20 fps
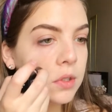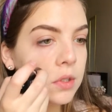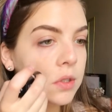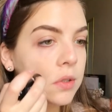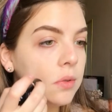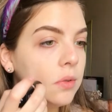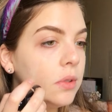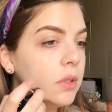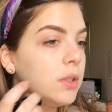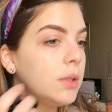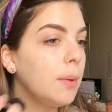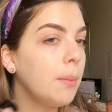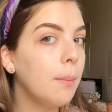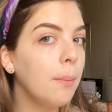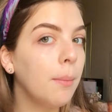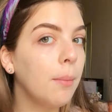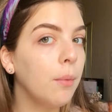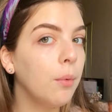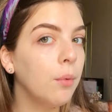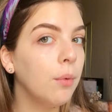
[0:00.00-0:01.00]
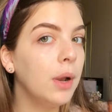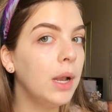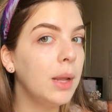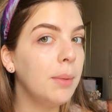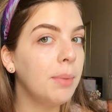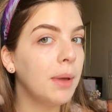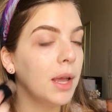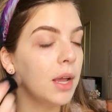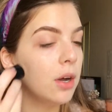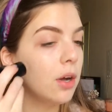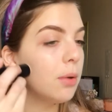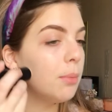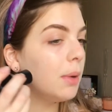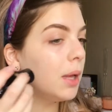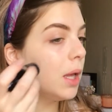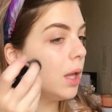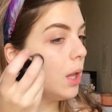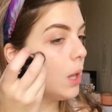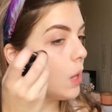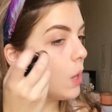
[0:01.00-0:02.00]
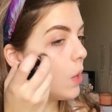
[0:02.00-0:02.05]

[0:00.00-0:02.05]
This one's really pink on me,